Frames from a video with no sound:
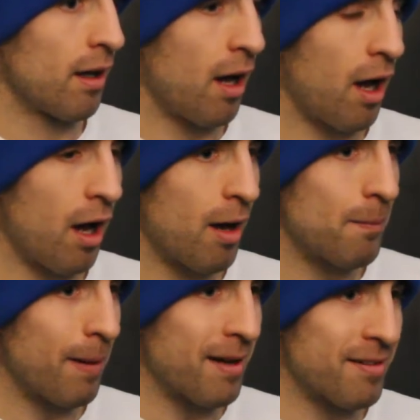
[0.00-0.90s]

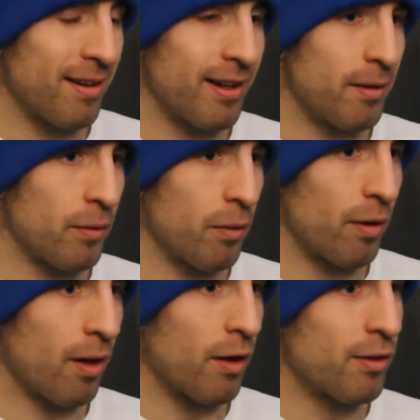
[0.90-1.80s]
Um, basically,
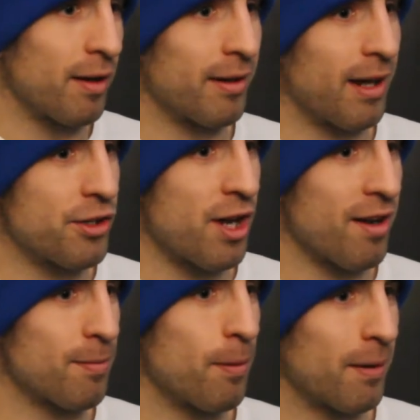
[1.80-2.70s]
I didn't get a
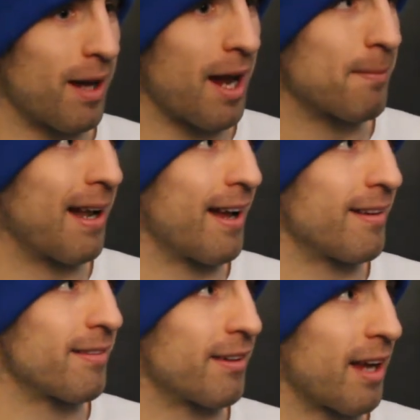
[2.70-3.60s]
chance to put my game
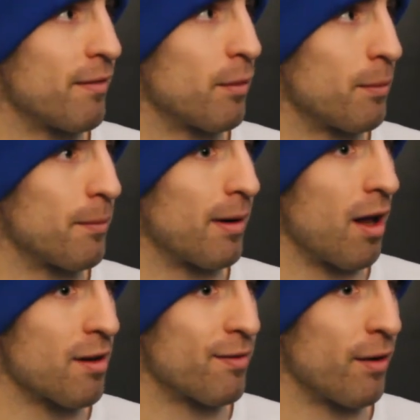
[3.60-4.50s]
plan together when my
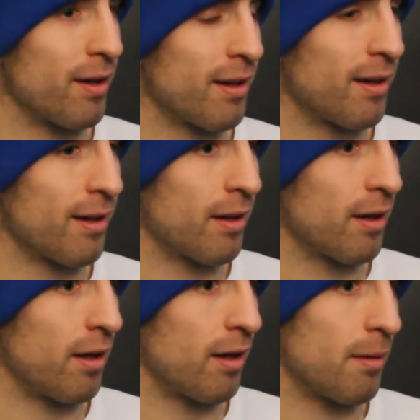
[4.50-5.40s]
last fight.
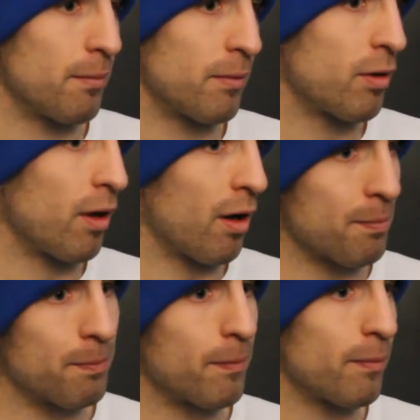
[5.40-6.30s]
Um,
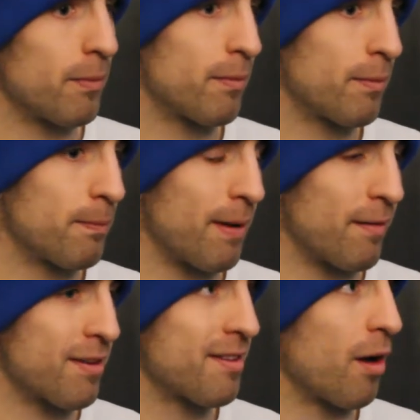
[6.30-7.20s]
bit
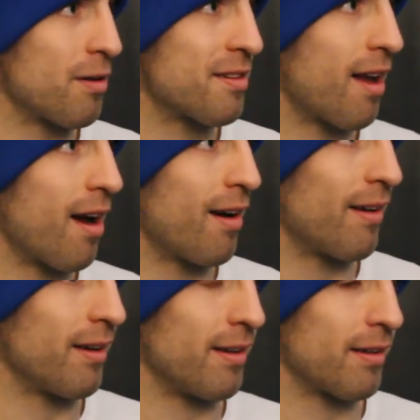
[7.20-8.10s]
of a slow
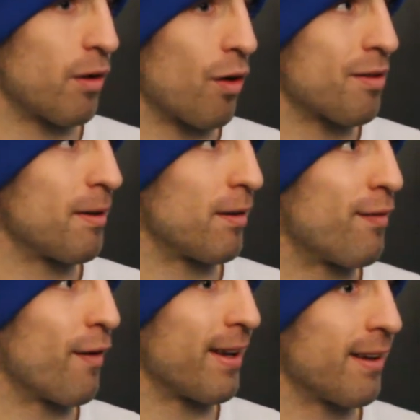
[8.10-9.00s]
start and it cost me the
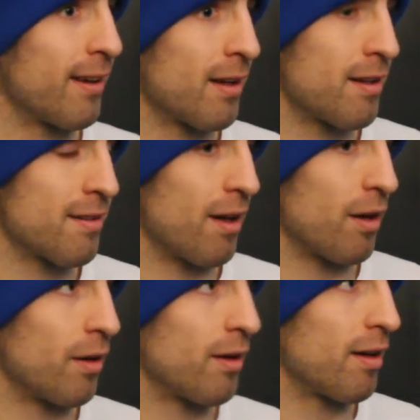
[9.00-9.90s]
fight.
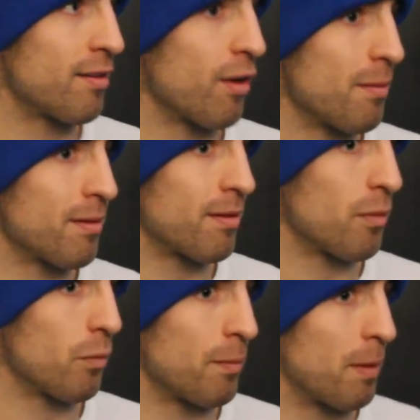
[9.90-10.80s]
So this time
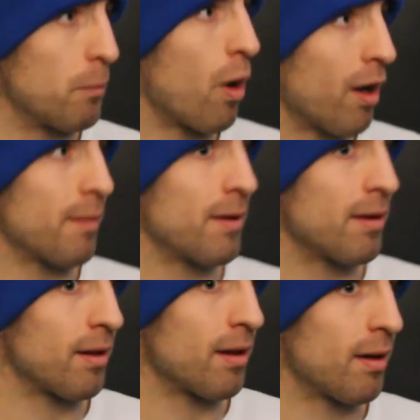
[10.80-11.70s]
we've been
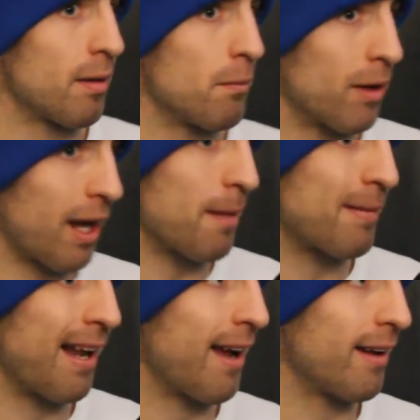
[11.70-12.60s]
working my game
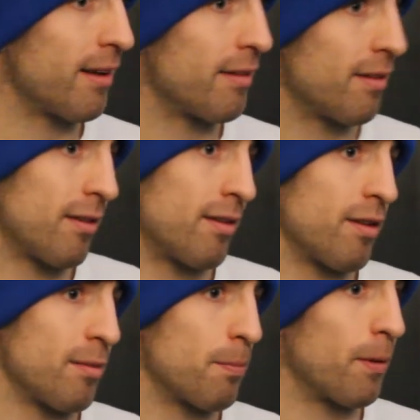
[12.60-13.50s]
plan and
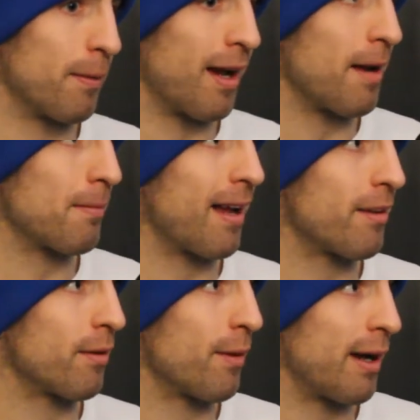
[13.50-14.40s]
just put on game plan
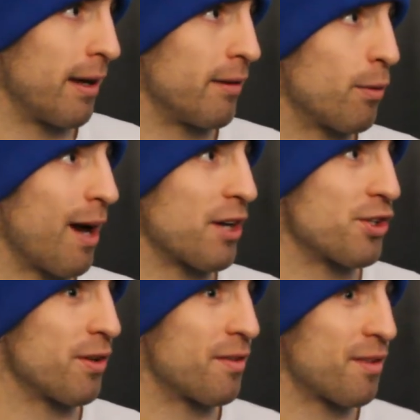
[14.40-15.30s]
to into
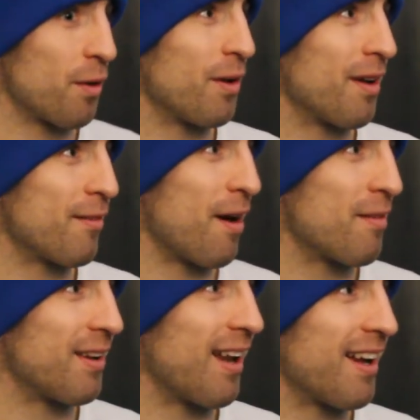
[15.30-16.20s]
action sooner
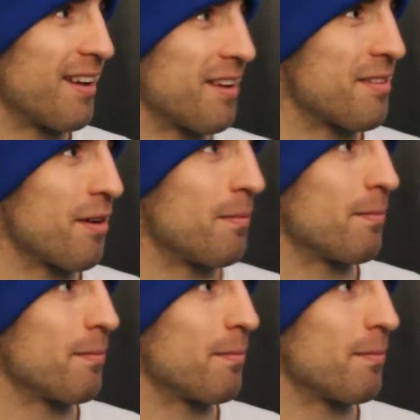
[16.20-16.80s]
rather than later this time.